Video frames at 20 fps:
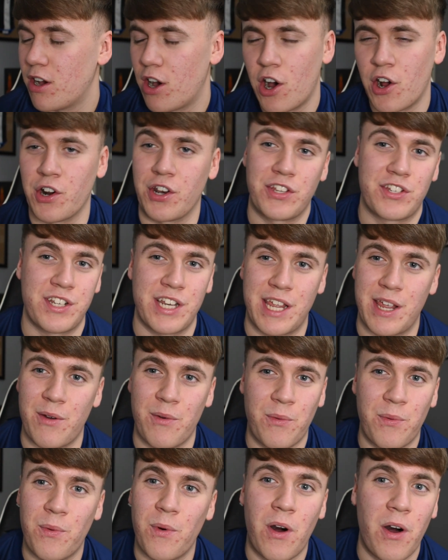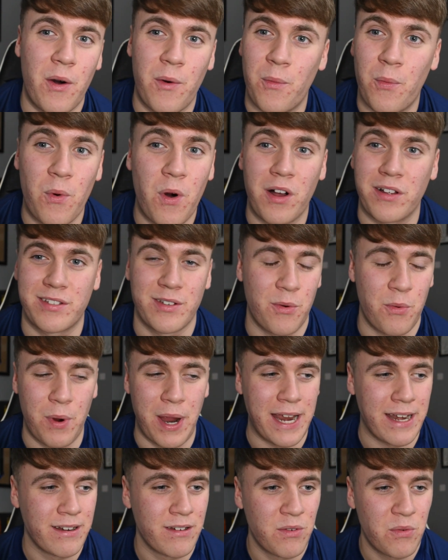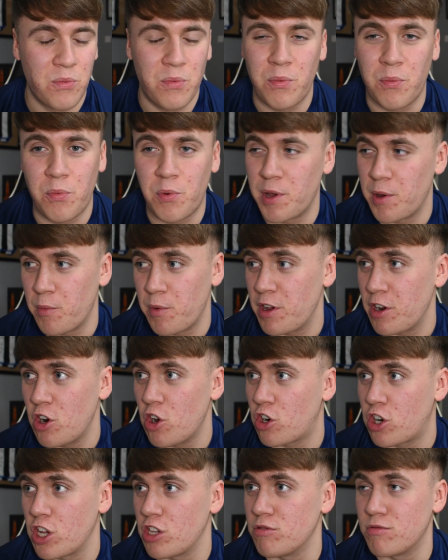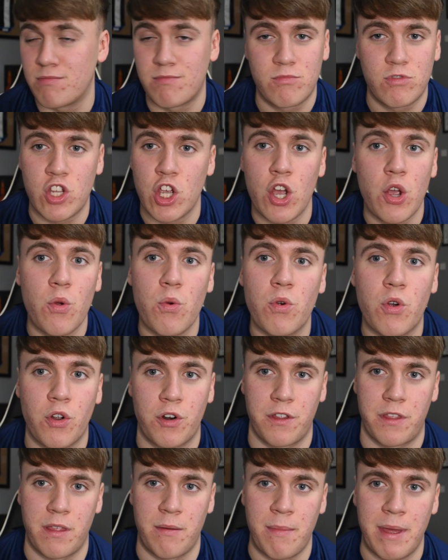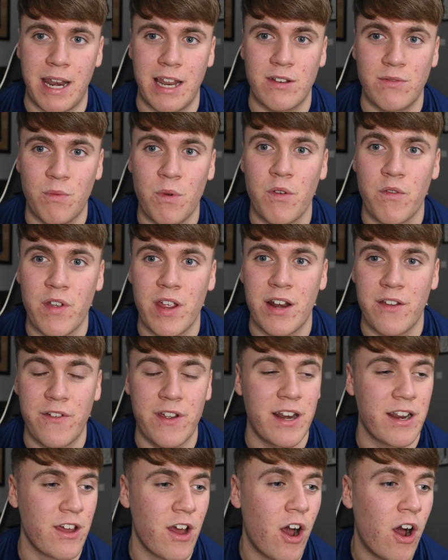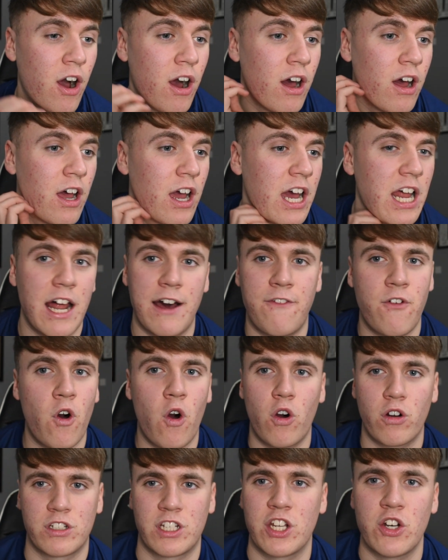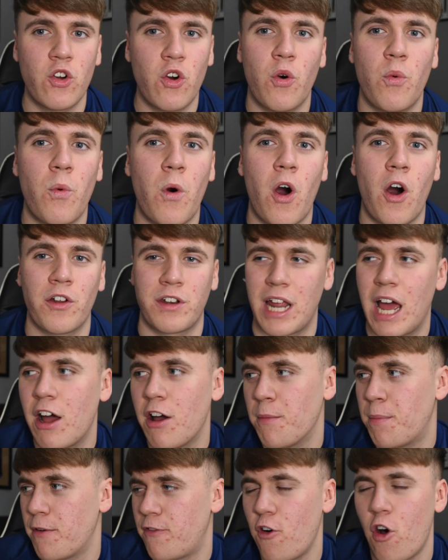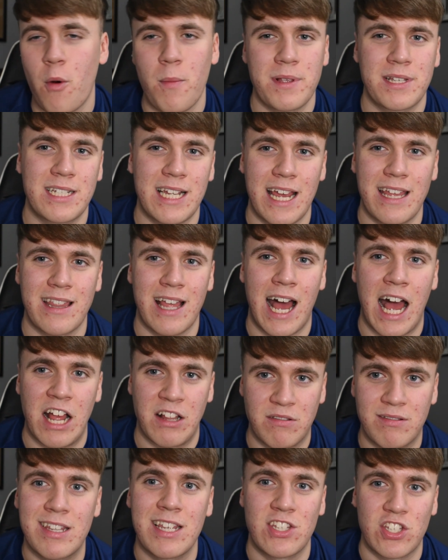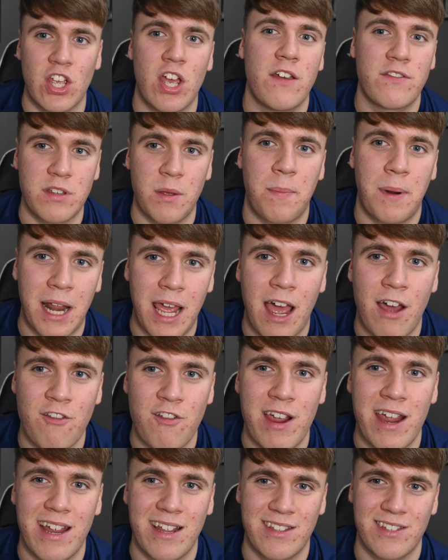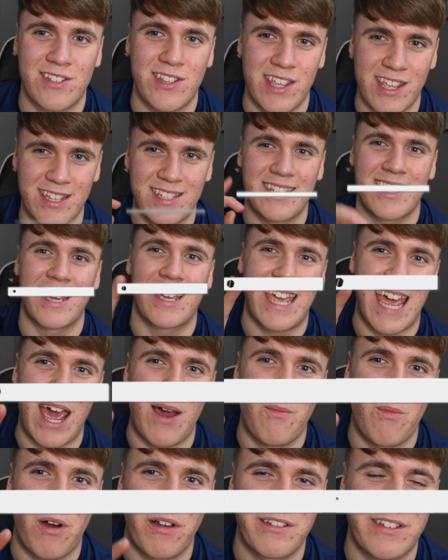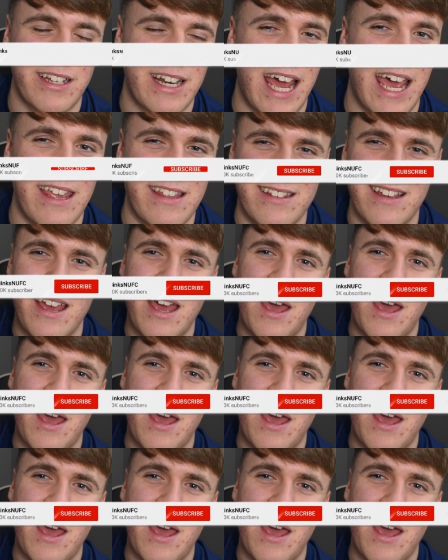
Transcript: Honestly, what a win. We're looking too good at the minute, we really are. And I thought, you know what, a performance like that deserves a player rating, so he's going to get one tonight.